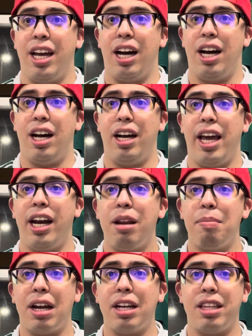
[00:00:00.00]
Henry
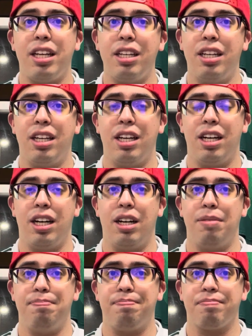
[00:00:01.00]
Martin
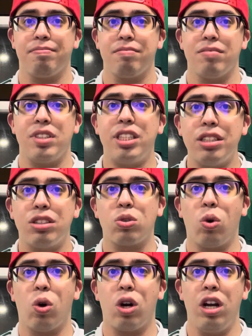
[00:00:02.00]
didn't
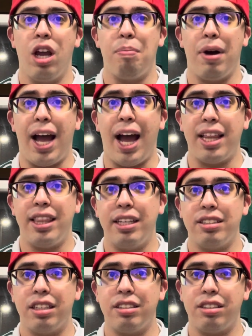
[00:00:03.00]
score, but had the
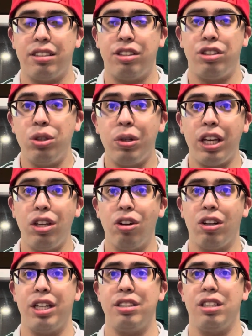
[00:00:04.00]
assist to
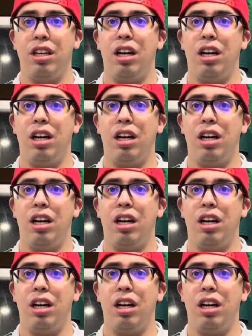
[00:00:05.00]
Quiñones,